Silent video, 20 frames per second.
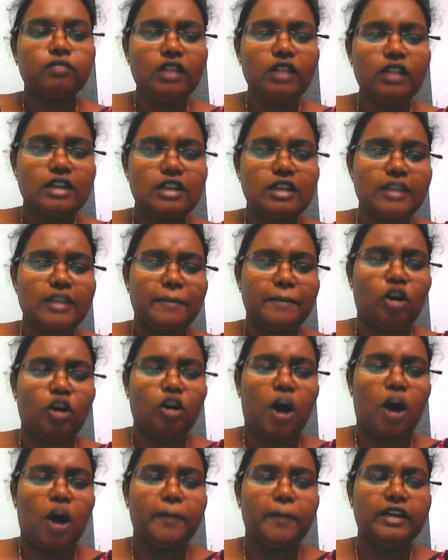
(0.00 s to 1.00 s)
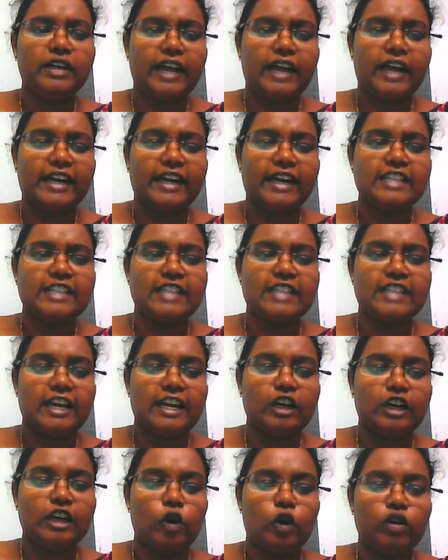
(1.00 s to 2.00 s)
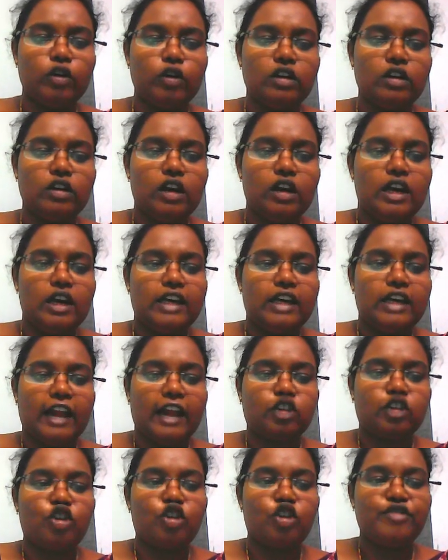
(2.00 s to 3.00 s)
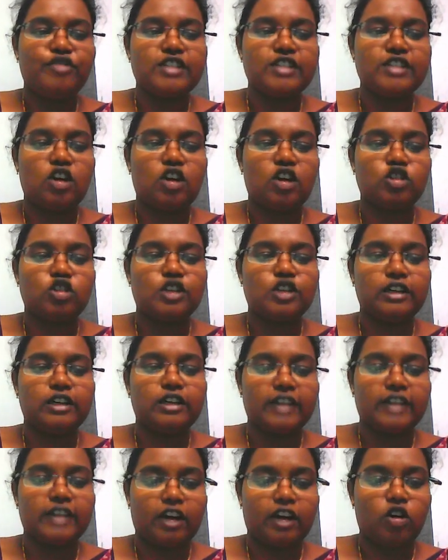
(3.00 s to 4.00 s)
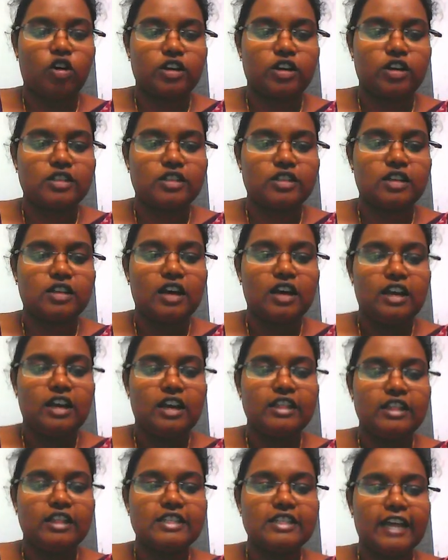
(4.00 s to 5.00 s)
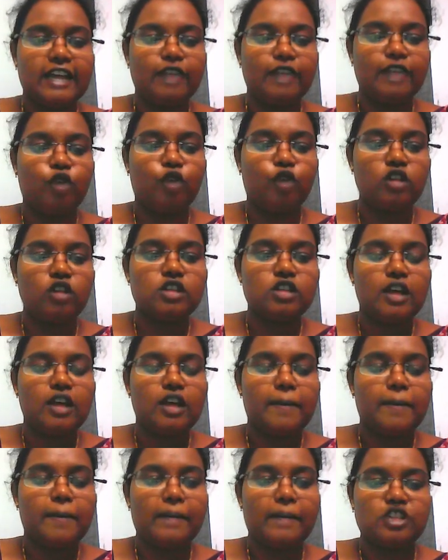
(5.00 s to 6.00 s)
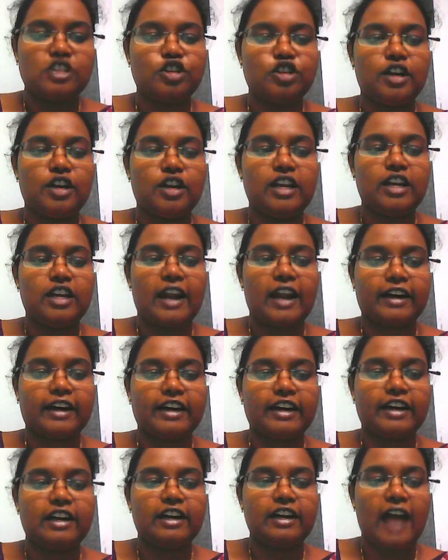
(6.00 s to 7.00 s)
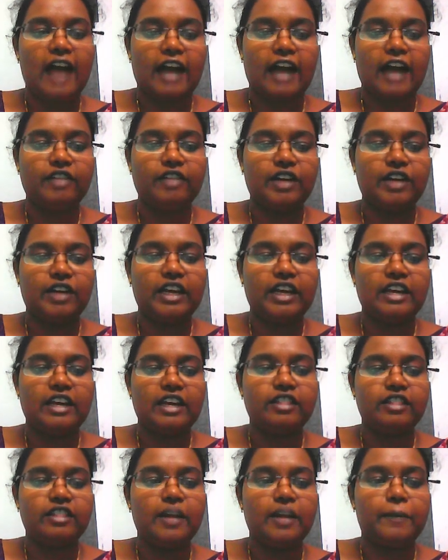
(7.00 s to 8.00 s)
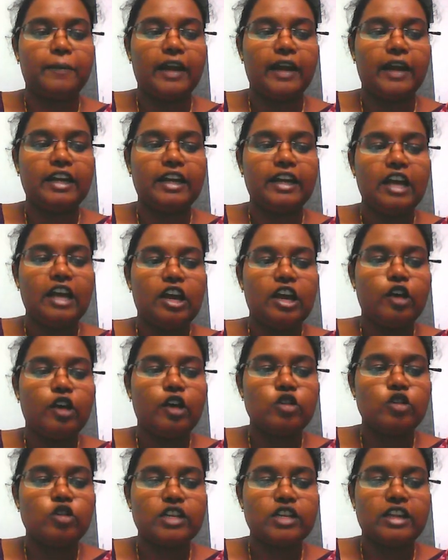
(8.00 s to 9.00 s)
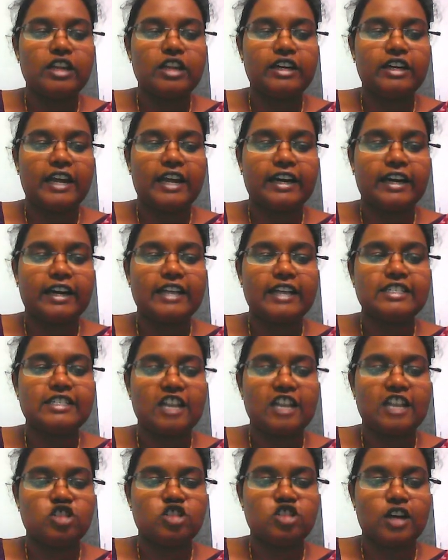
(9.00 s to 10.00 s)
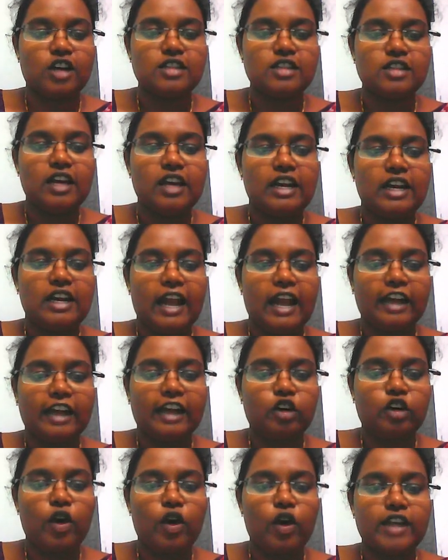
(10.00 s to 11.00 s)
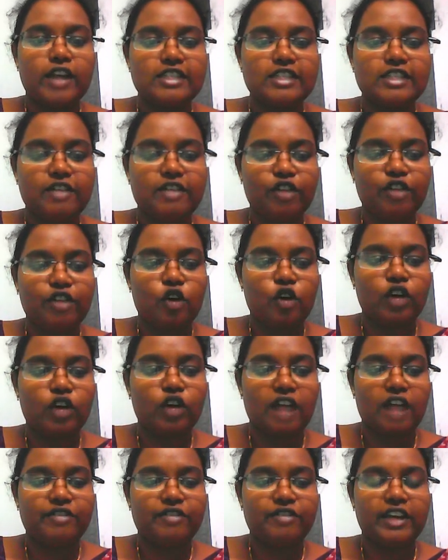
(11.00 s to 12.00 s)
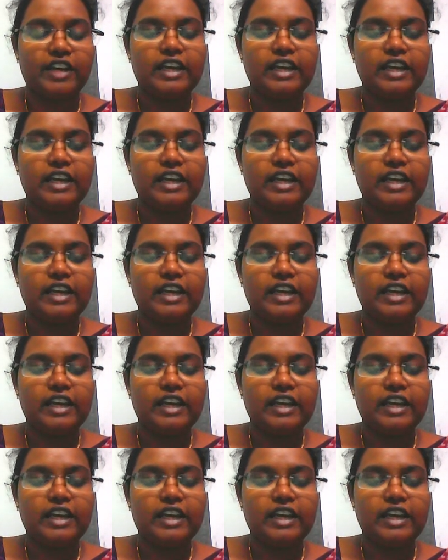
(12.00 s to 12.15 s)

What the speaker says: Some common techniques include electrophysiological recordings. This involves measuring electrical activity in the brain using the techniques such as electroencephalography